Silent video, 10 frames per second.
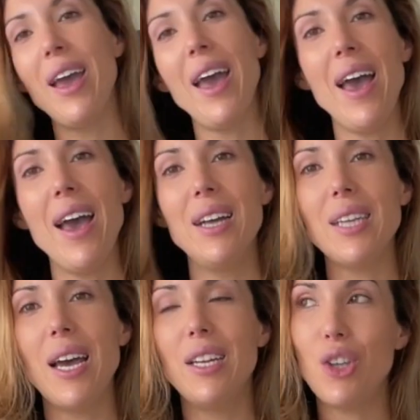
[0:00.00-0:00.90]

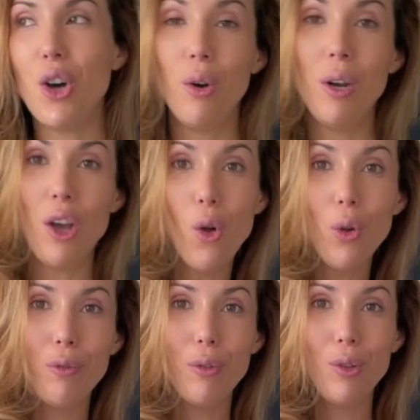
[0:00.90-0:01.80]
and it's only
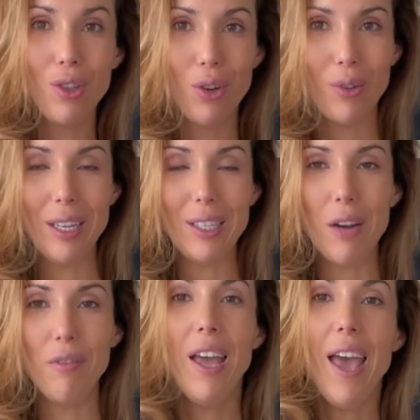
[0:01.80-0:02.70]
whole foods and all that
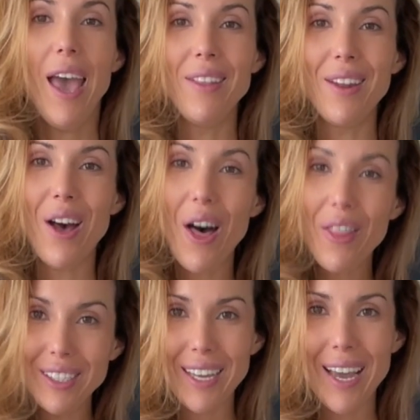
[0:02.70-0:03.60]
stuff. And then
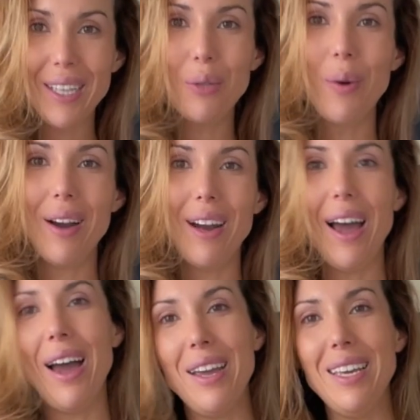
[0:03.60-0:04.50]
other days where
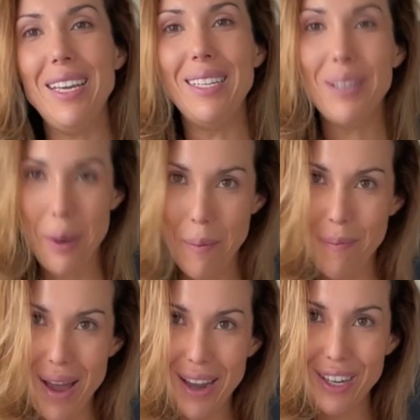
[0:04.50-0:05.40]
I I eat
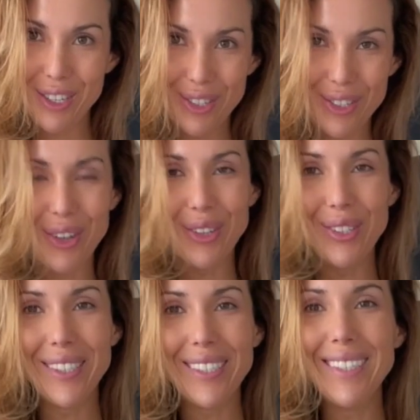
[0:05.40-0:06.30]

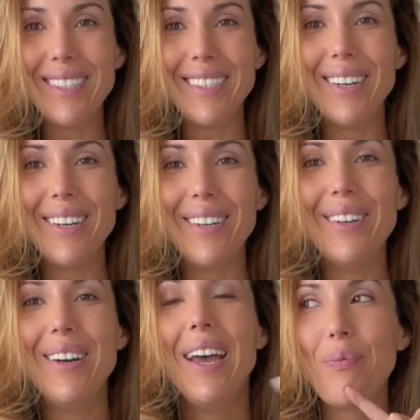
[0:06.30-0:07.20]
McDonald's.
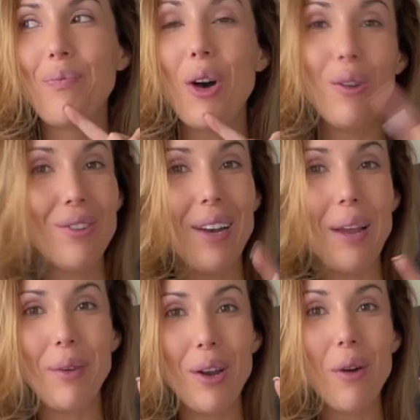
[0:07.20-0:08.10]
So also
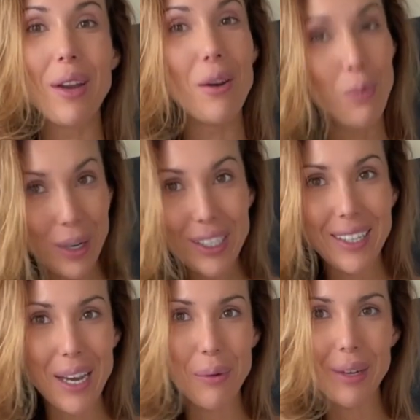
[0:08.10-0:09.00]
let me know then
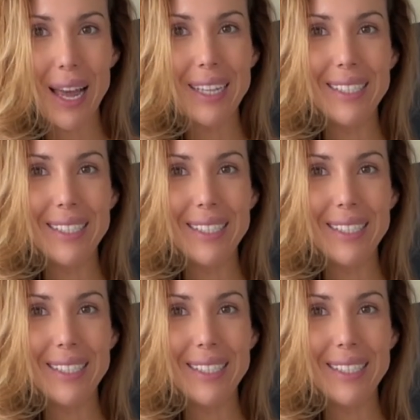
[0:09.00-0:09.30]
which day you would like to